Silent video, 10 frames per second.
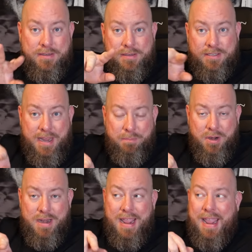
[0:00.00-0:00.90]

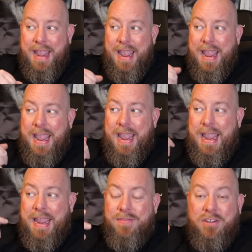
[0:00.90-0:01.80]
separate
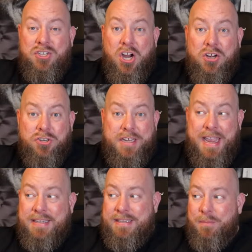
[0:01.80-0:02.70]
and the charger
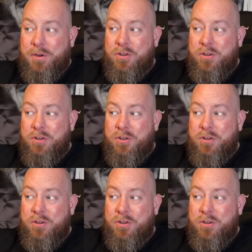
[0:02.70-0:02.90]
case separate.